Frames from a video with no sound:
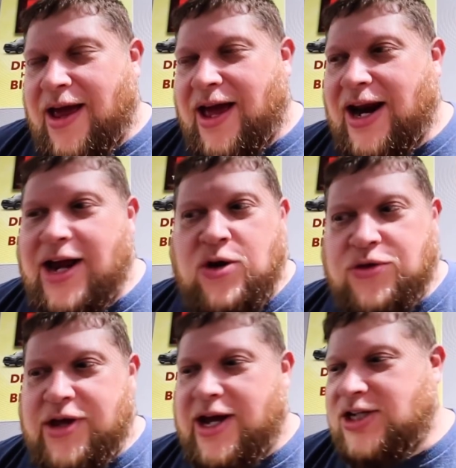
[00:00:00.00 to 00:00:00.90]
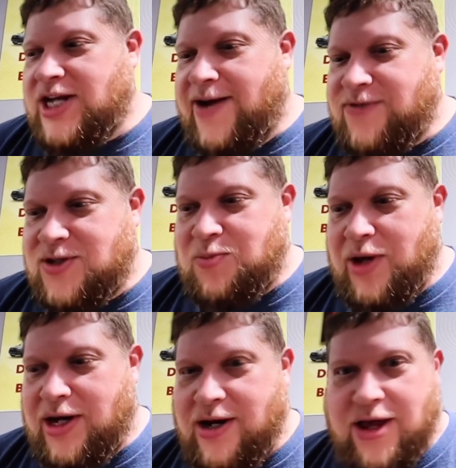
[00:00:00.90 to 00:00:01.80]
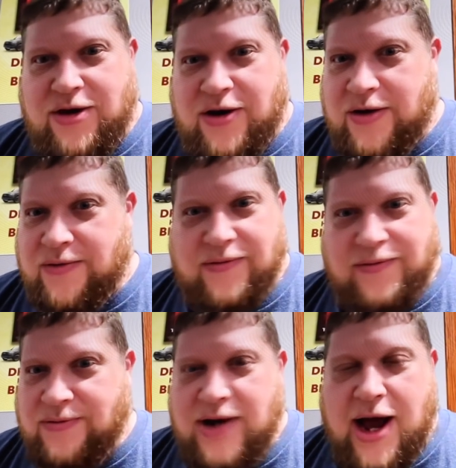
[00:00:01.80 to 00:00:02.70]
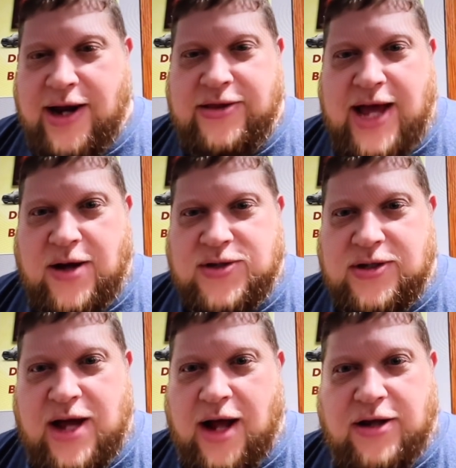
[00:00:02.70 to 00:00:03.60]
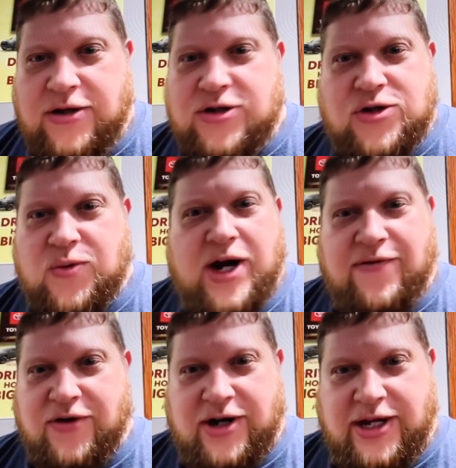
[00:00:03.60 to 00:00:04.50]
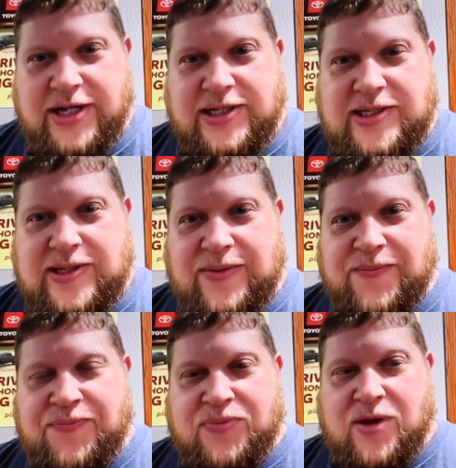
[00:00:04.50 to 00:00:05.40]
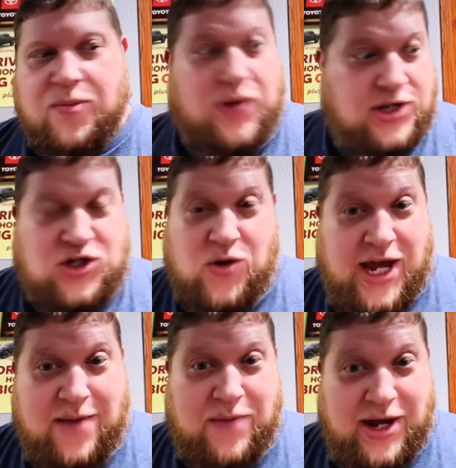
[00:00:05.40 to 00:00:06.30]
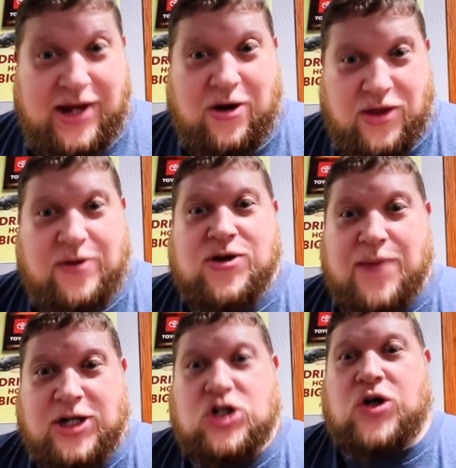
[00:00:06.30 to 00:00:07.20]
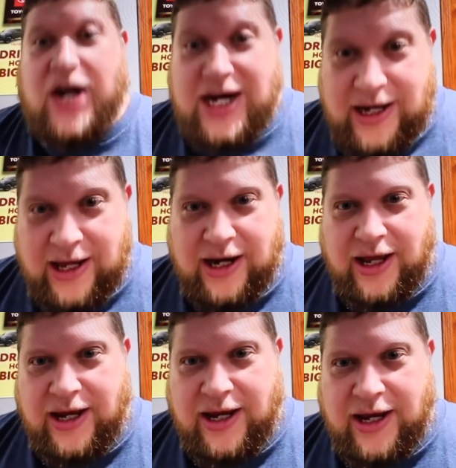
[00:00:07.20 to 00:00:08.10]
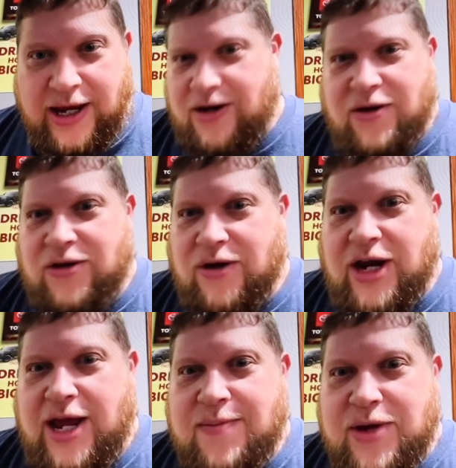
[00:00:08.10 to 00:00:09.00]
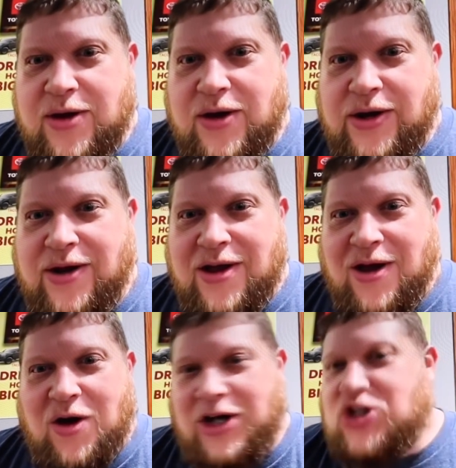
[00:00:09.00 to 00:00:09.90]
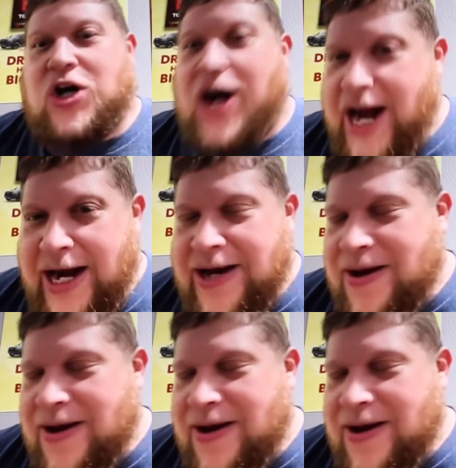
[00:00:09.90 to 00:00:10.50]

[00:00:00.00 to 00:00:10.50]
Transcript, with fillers: And I don't think I should have to spend another nine thousand dollars or whatever it is Plus, you hit me. You know, they were talking about trading it in. Oh my gosh! On, on, a trade.